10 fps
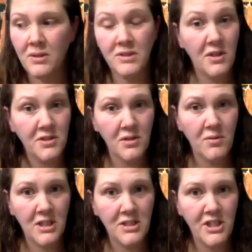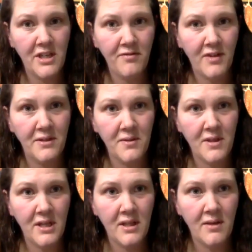Tulsa Chief. I don't
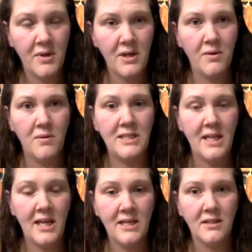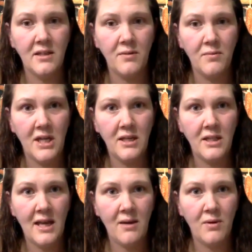think that we know a date on when
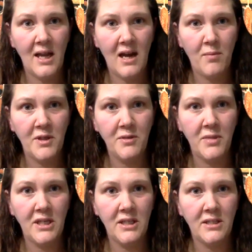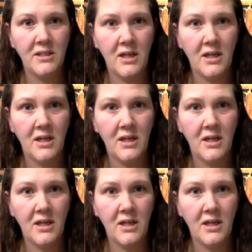that will happen, but it